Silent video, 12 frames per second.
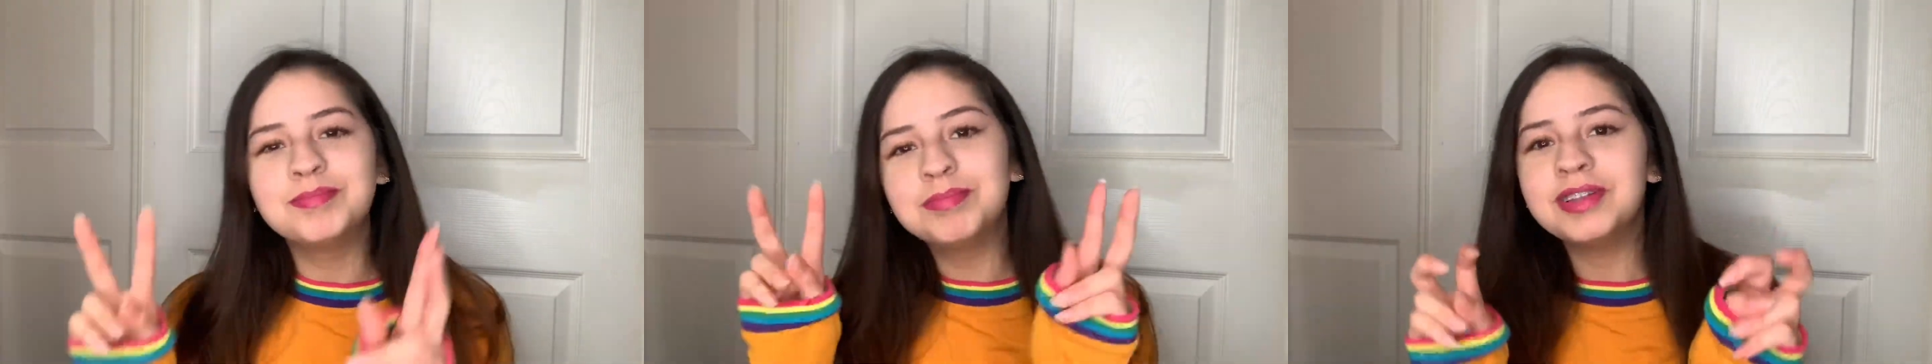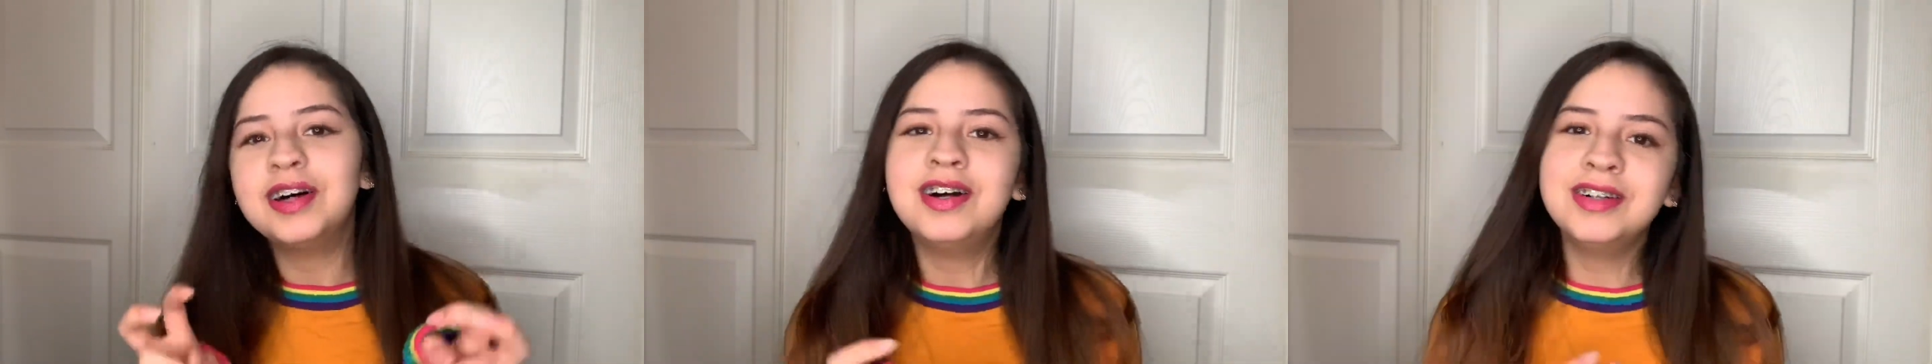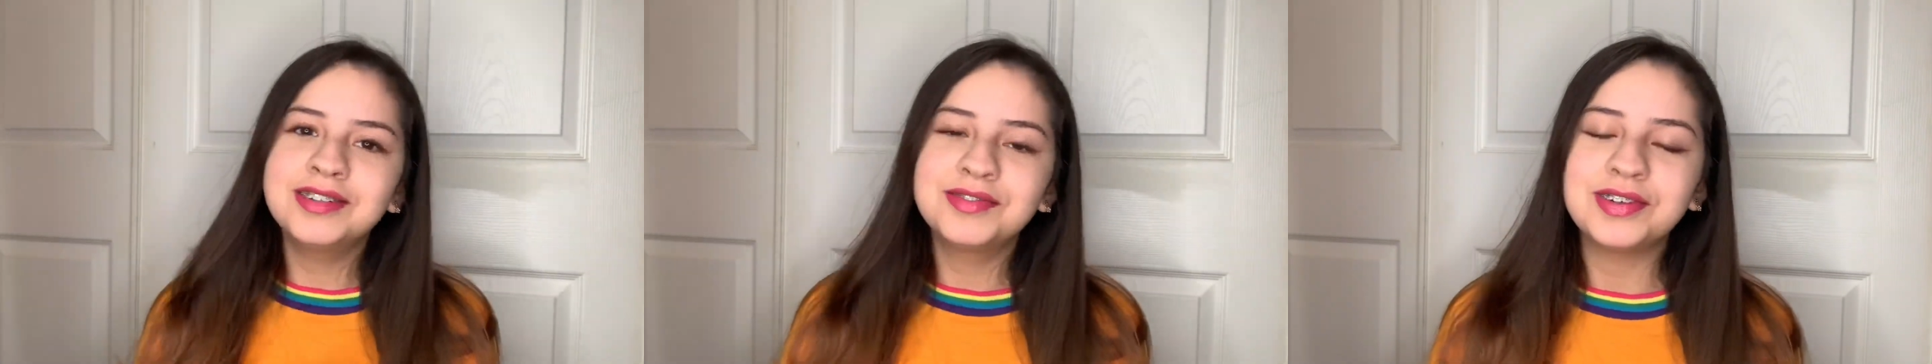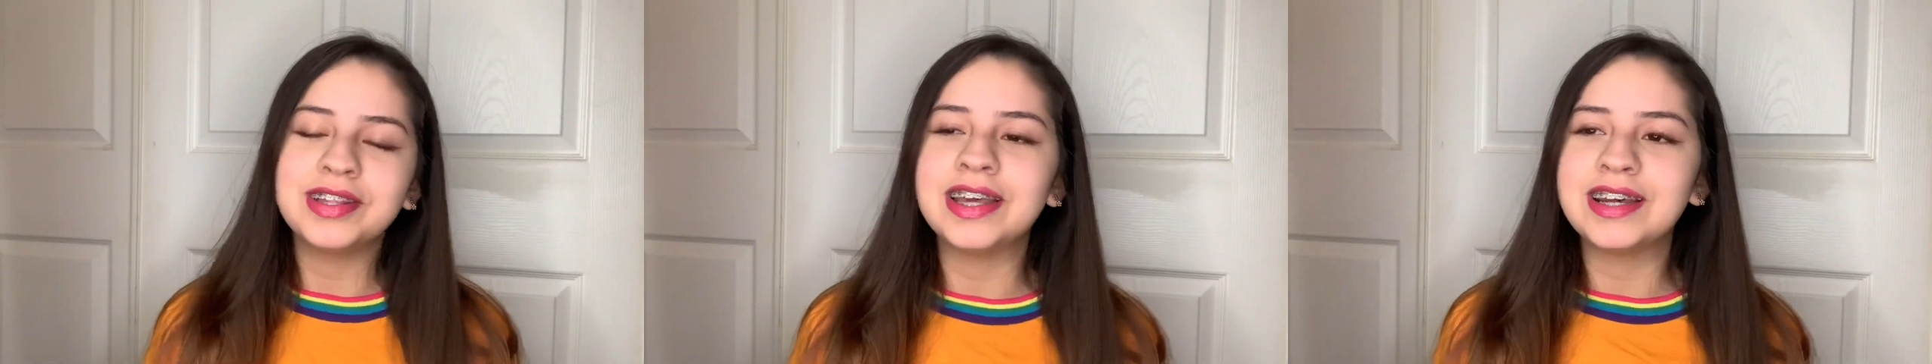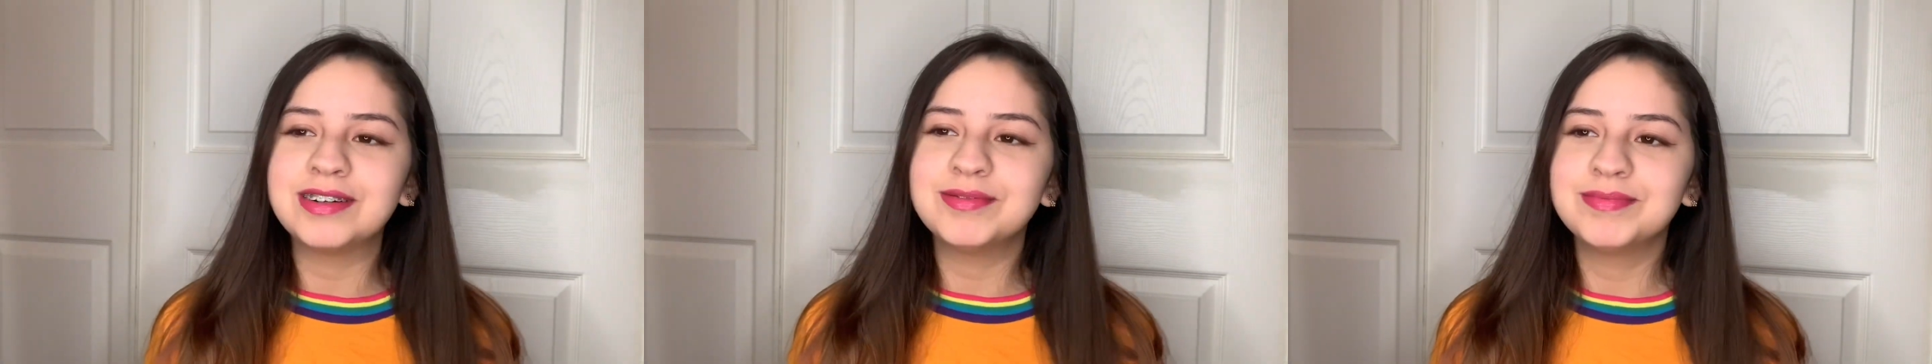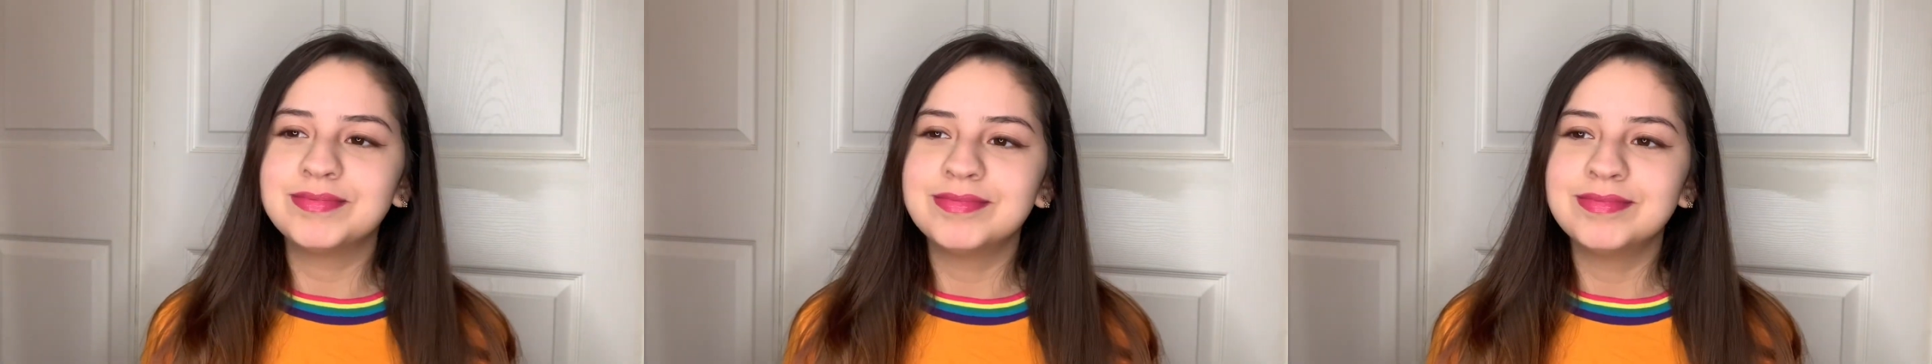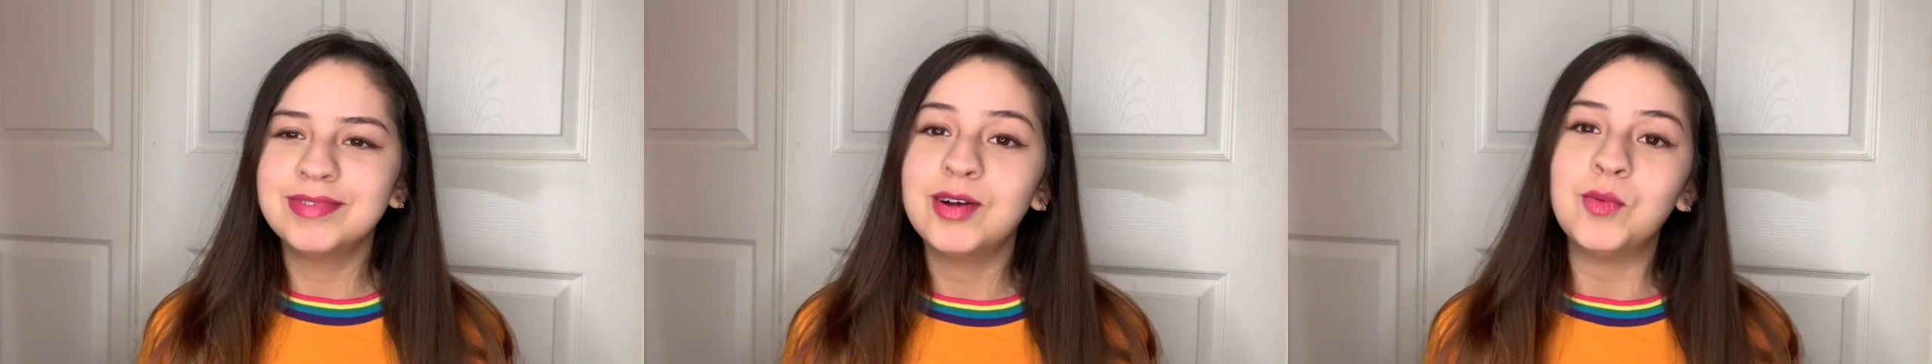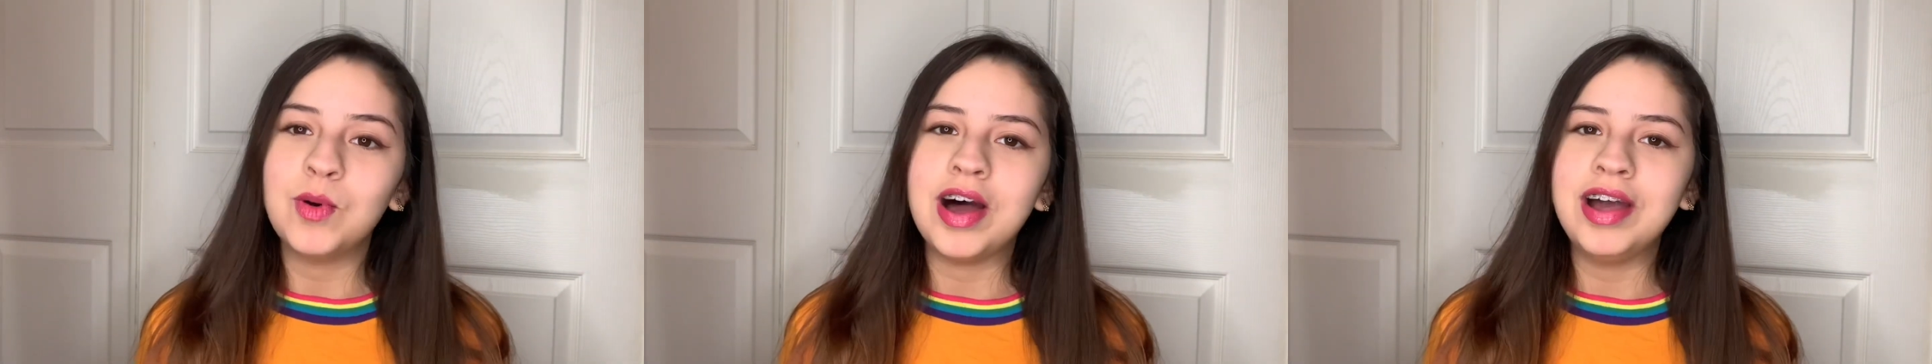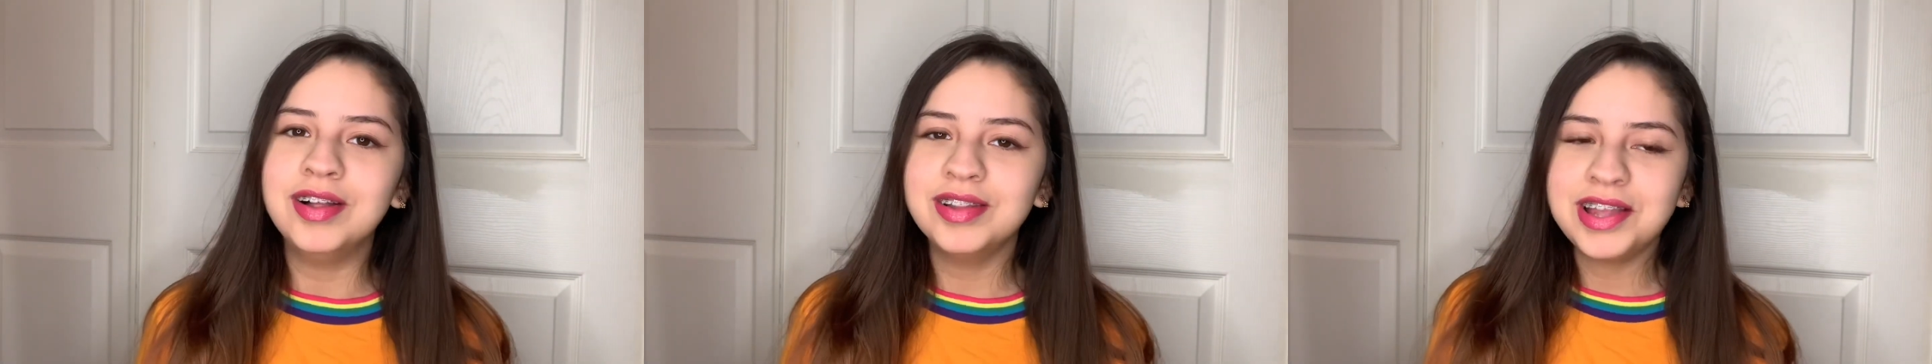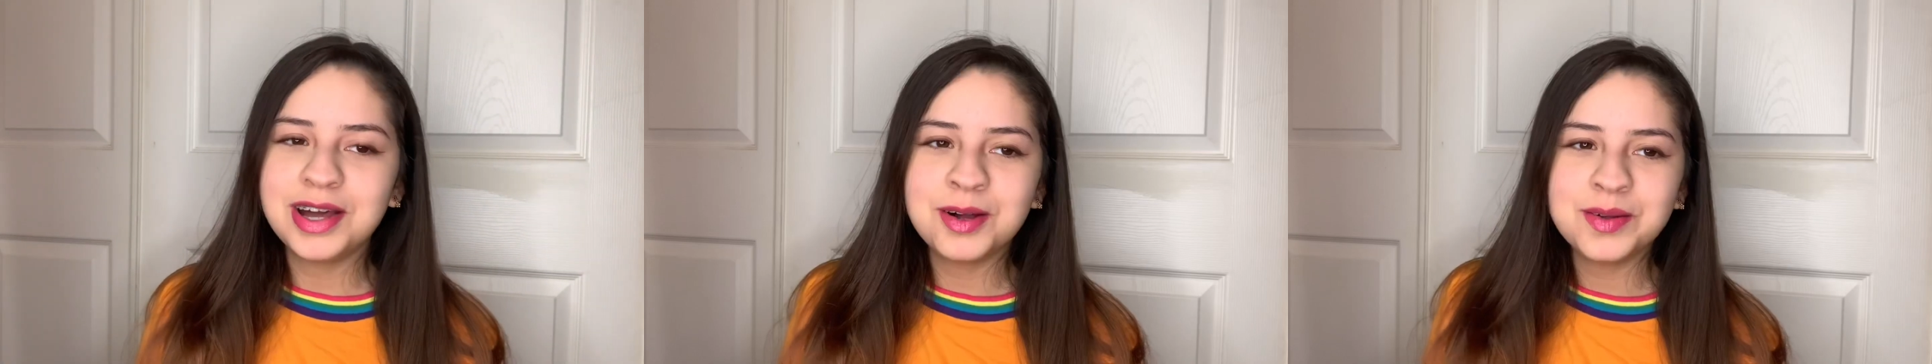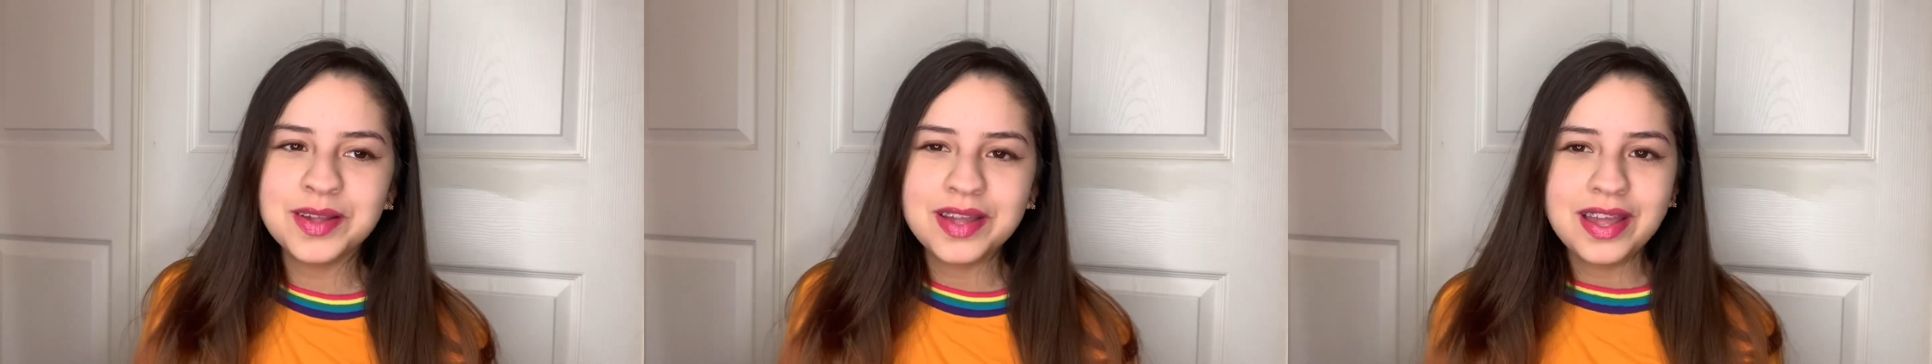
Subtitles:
blonde for like a while now,